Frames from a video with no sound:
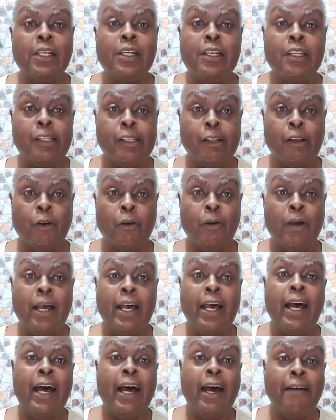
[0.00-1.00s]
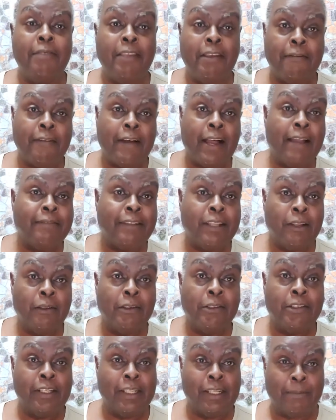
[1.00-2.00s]
So, of the 5
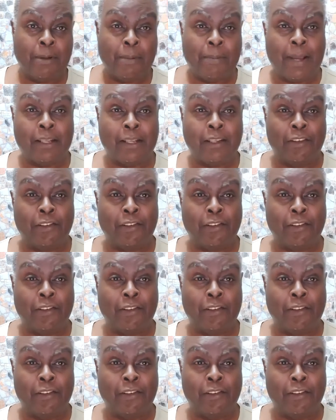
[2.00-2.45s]
solutions I'm about